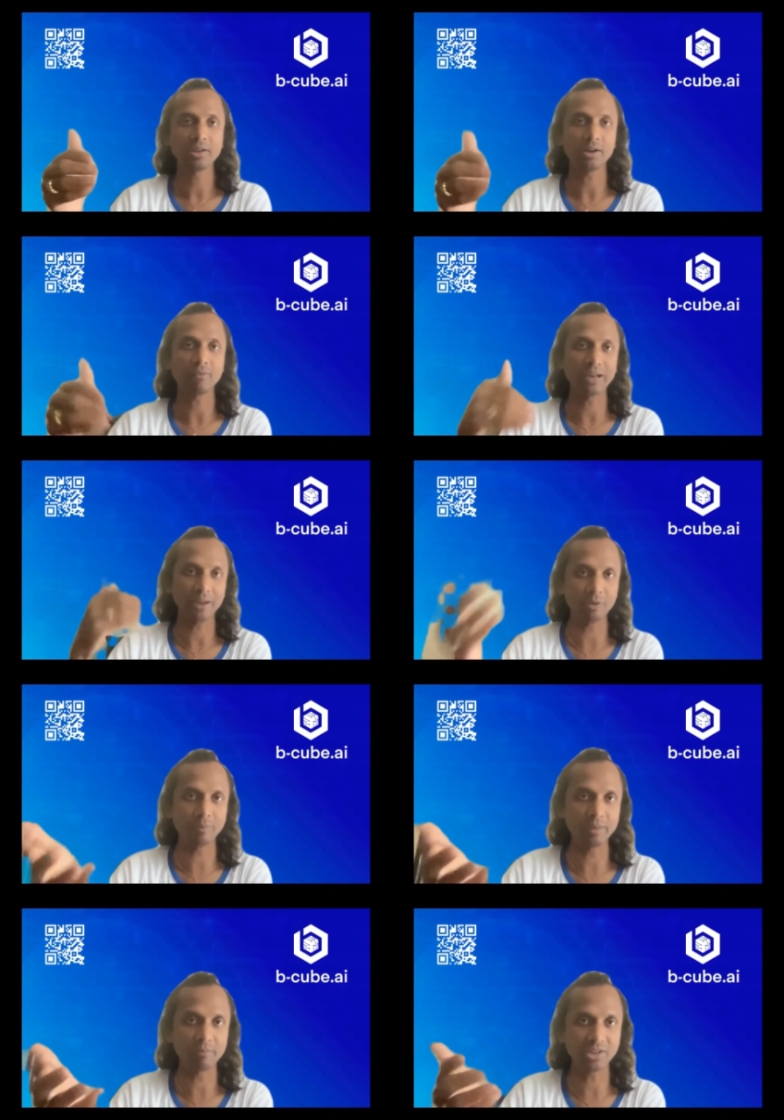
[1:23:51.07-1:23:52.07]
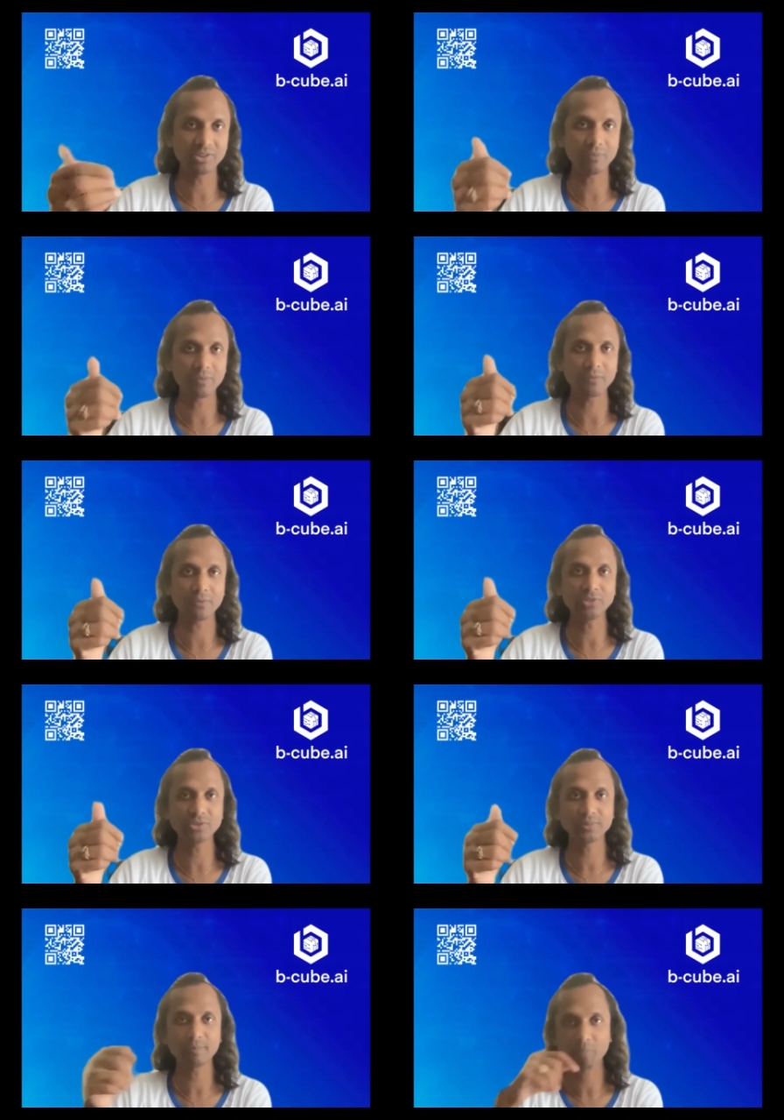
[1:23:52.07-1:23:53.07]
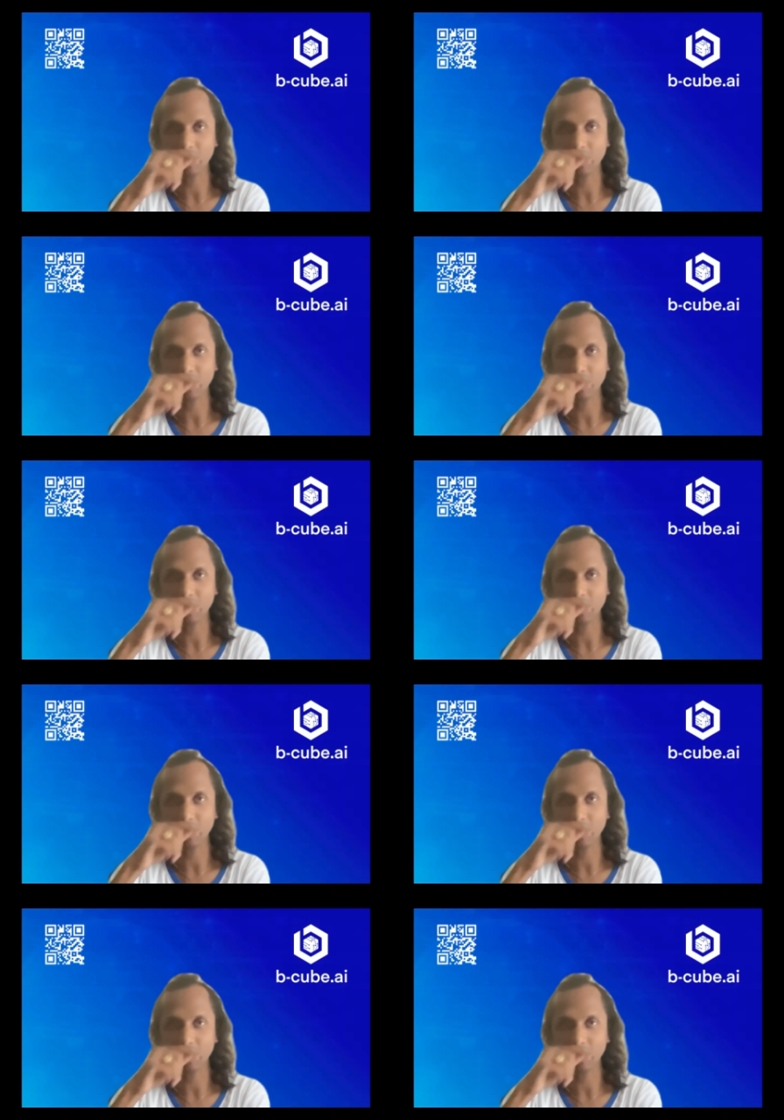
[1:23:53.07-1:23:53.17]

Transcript: when I will be myself in France,